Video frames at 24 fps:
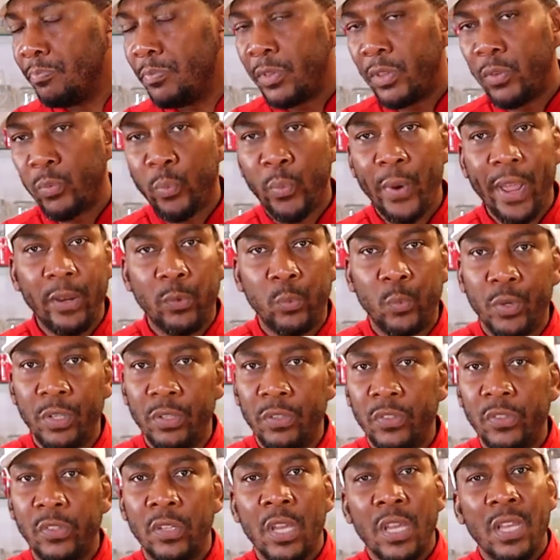red
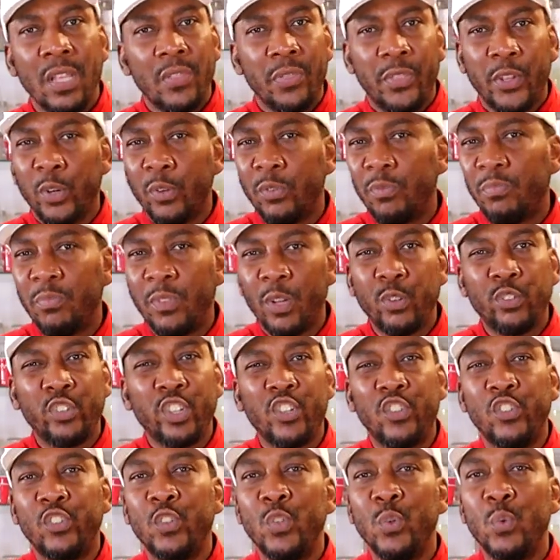ones. They're
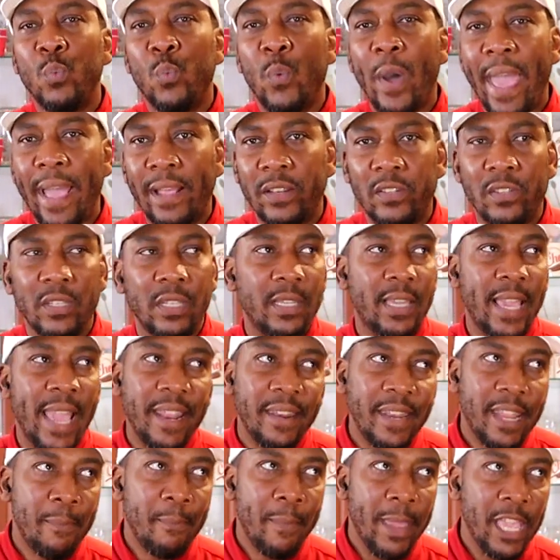just too waxy.
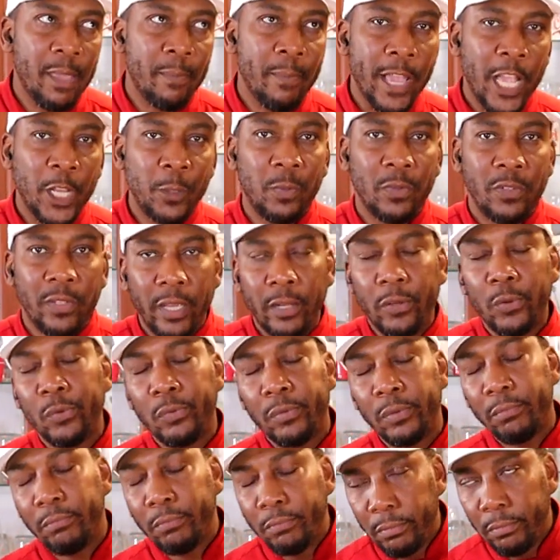Can they make mashed
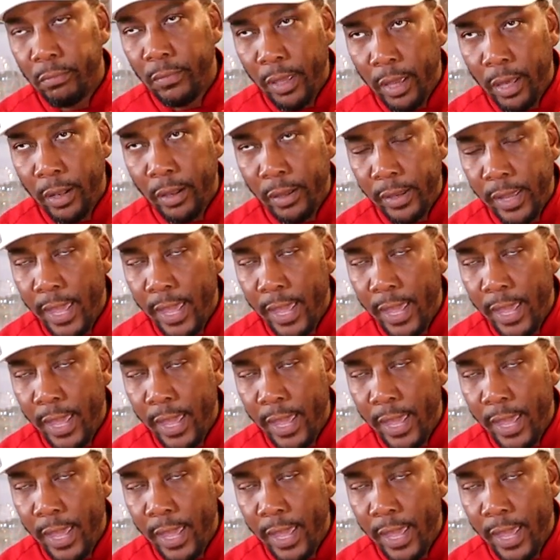potatoes? Yeah, they